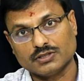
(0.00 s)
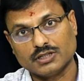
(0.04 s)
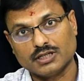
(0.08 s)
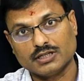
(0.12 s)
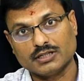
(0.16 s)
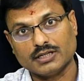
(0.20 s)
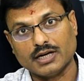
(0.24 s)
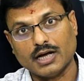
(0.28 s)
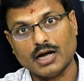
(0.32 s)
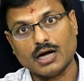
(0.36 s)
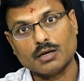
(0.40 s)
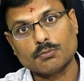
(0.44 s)

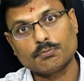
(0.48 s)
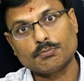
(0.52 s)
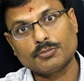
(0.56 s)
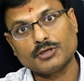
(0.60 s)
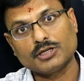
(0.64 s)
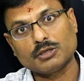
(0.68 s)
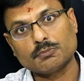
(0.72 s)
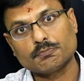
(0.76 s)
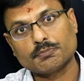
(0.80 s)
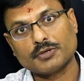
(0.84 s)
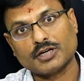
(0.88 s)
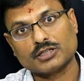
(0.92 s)
and
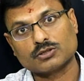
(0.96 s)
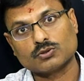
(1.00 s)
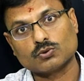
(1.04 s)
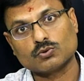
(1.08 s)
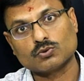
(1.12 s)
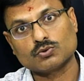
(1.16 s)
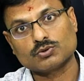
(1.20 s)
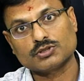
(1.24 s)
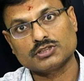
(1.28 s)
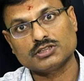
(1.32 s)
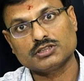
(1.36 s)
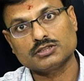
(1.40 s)
every
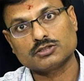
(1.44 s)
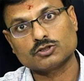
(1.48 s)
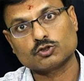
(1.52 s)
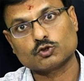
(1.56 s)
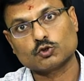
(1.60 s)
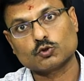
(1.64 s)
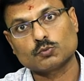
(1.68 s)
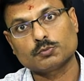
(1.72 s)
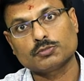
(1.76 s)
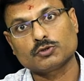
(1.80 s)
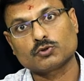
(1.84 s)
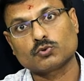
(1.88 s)
pathology
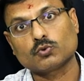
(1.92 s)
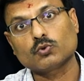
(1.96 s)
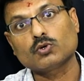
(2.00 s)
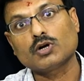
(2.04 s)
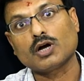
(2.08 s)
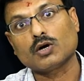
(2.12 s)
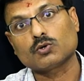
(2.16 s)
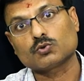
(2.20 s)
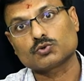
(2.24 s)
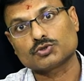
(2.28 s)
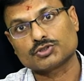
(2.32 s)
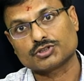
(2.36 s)
should be ruled
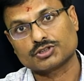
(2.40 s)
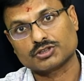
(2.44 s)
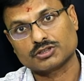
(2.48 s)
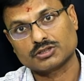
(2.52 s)
out.